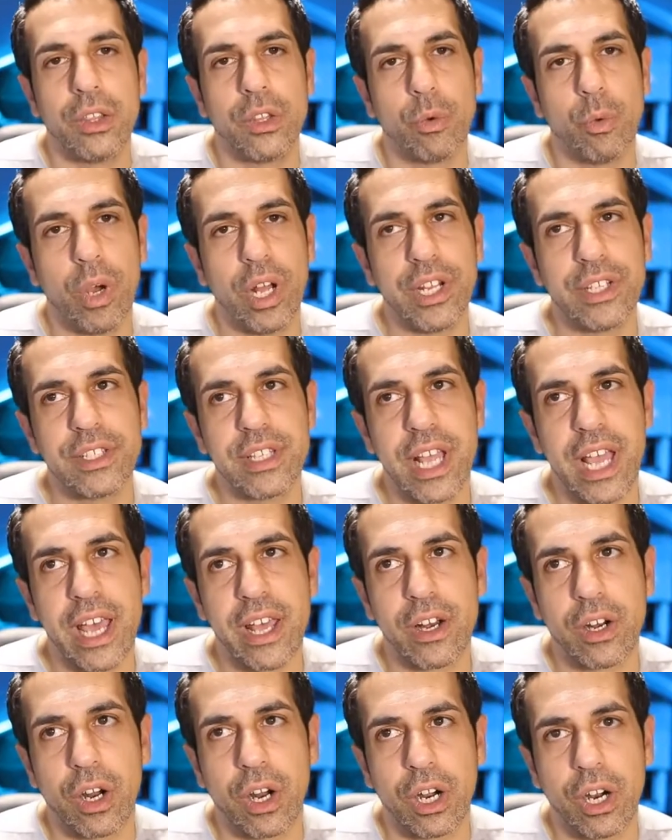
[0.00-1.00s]
The ones
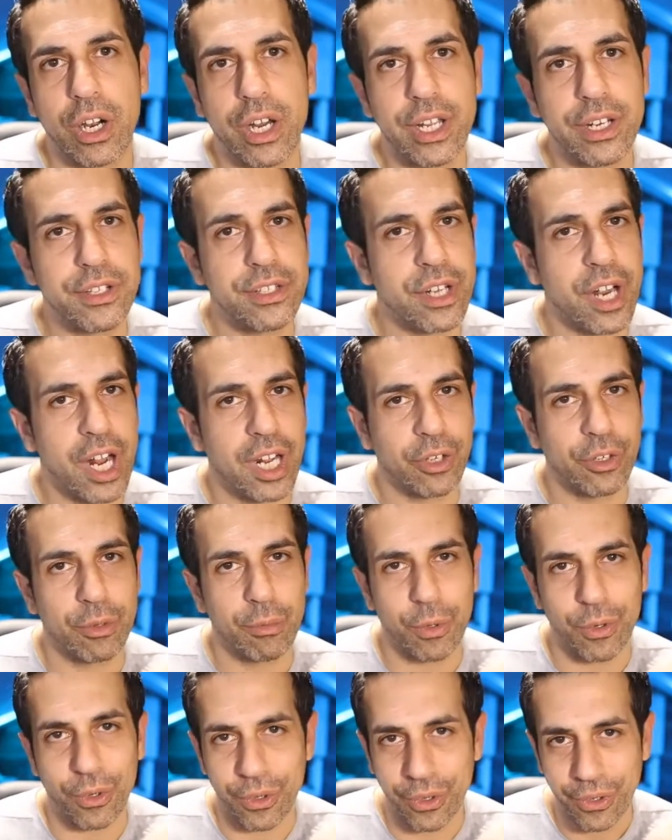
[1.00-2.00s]
that are
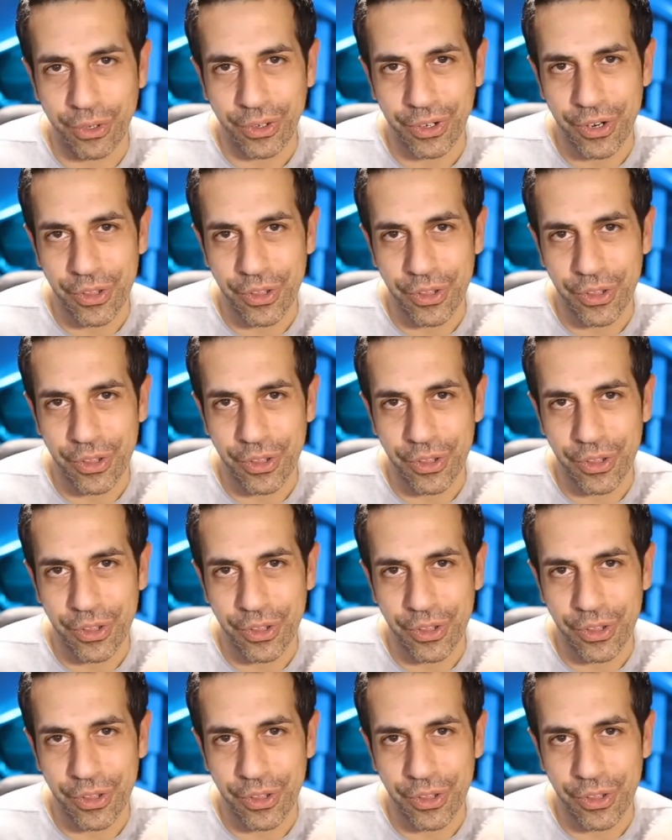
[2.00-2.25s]
intolerable